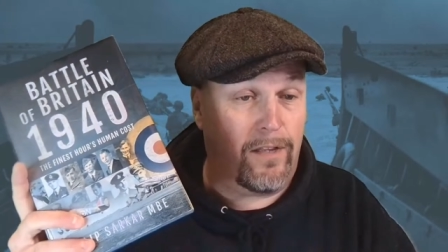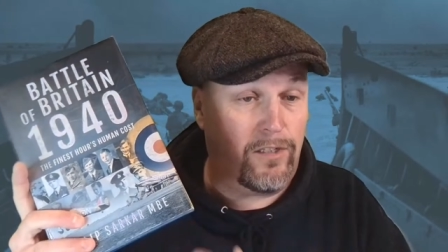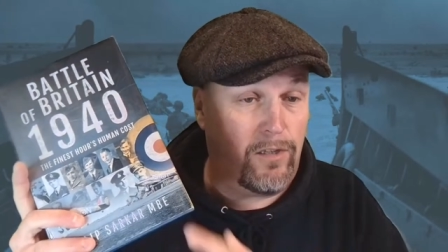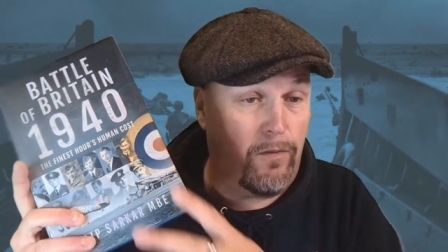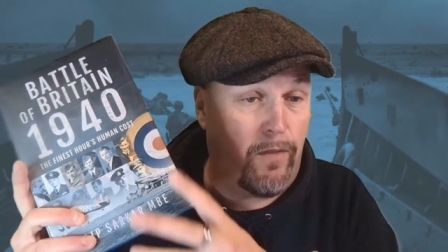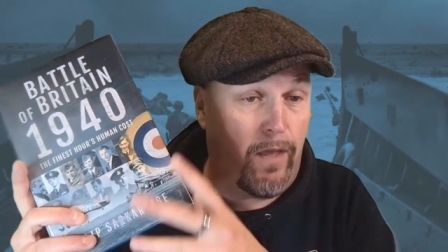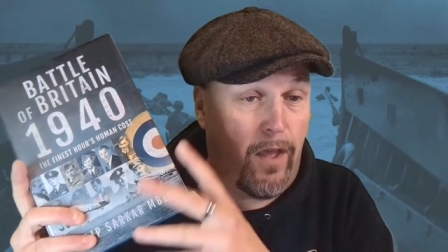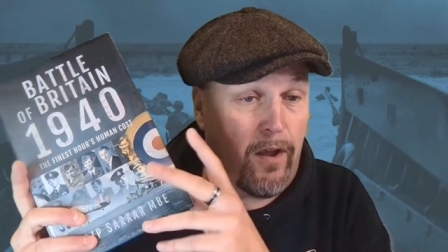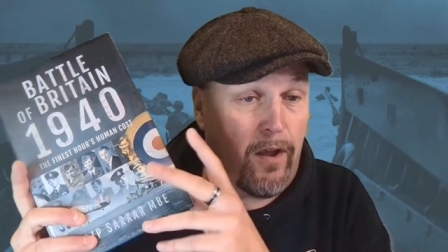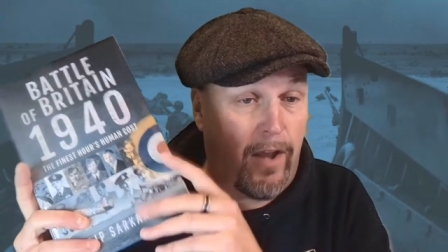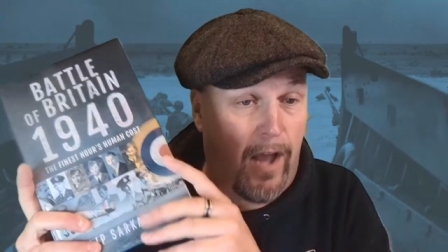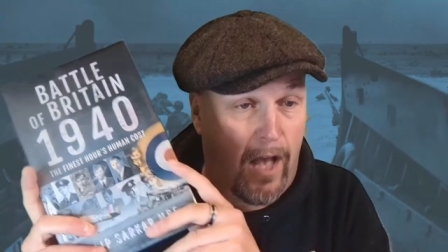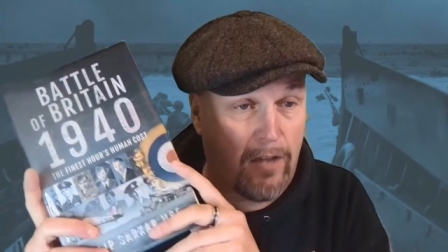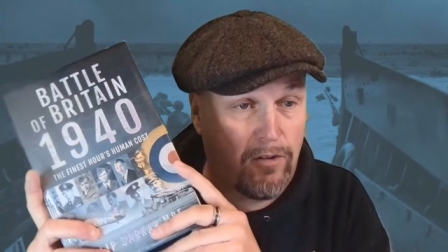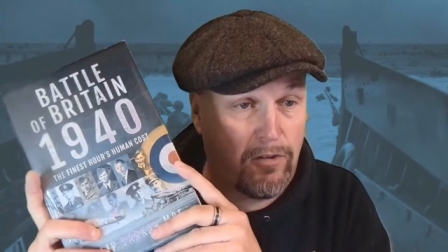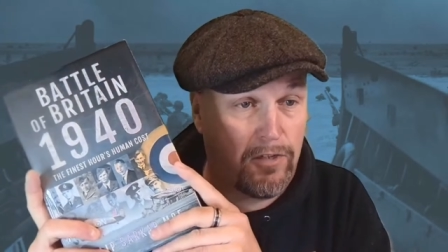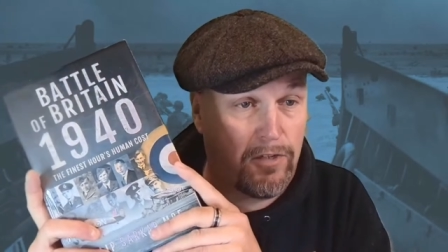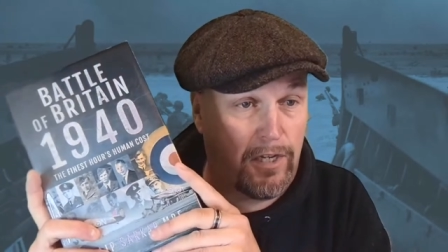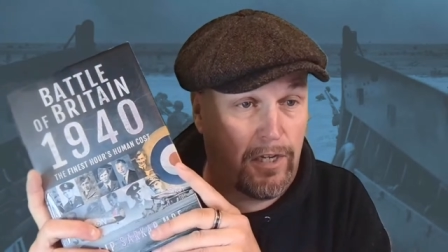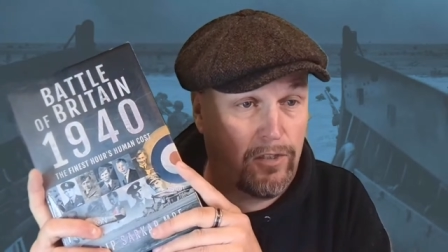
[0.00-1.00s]
So they are
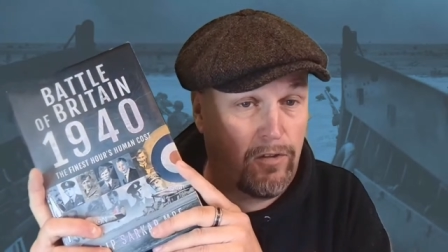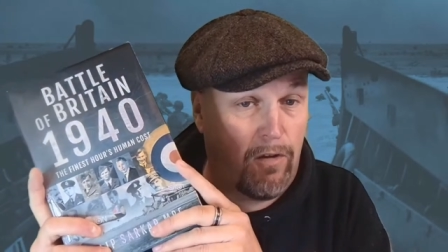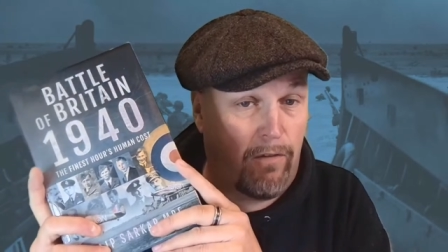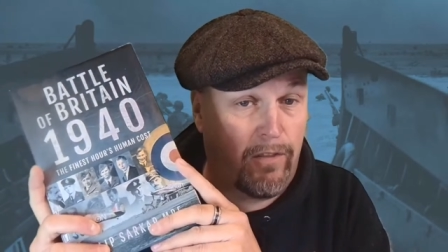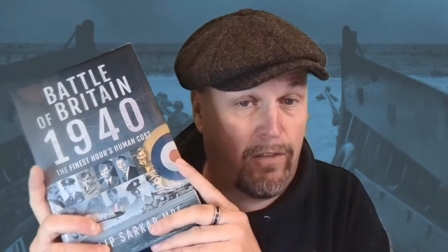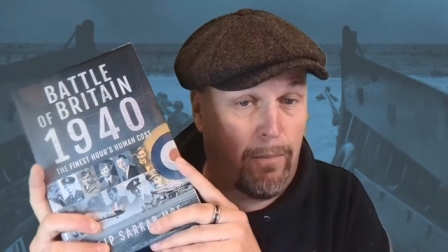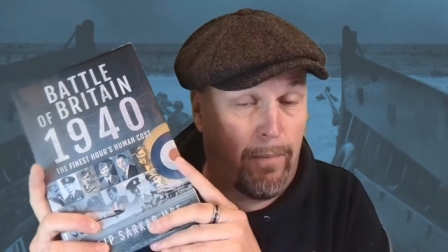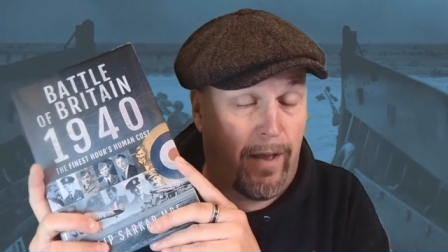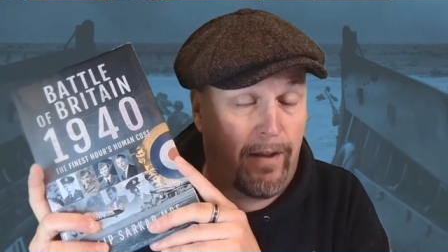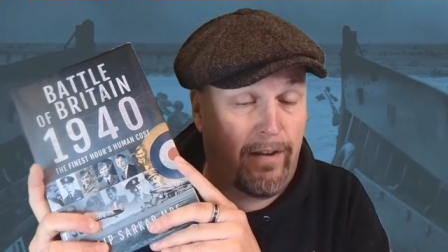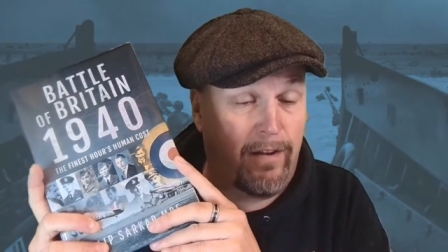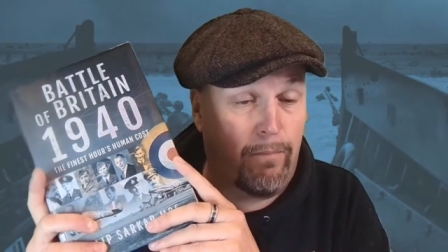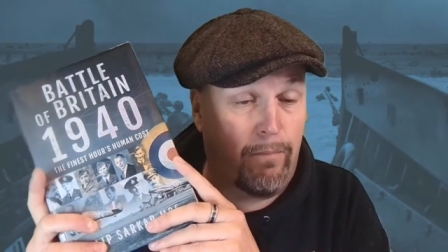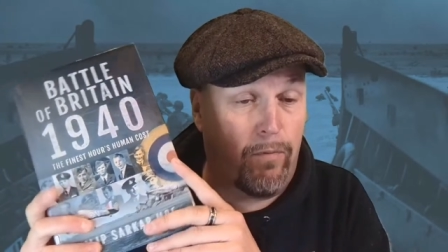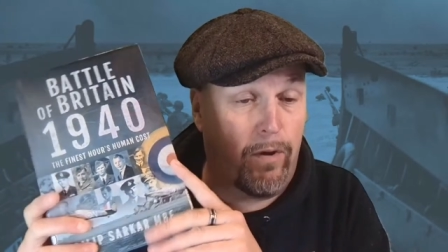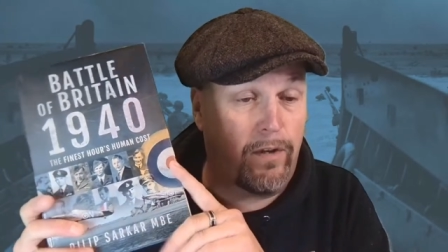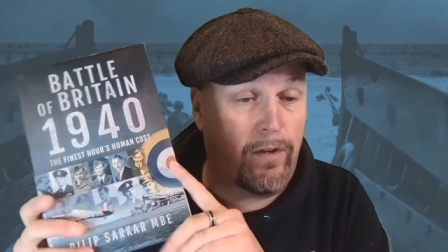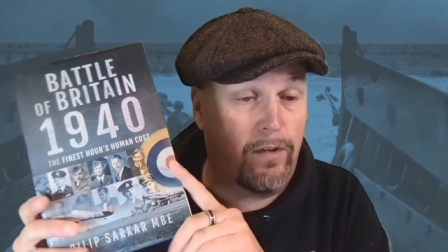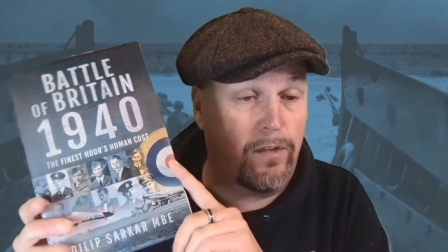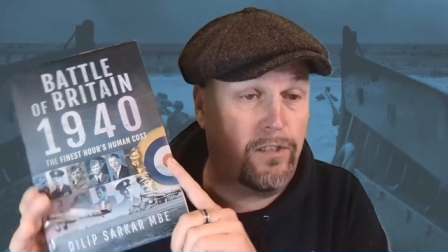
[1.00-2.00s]
casualties of the Battle of
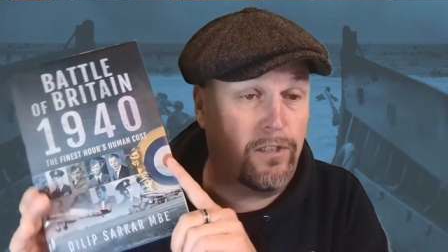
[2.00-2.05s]
Britain.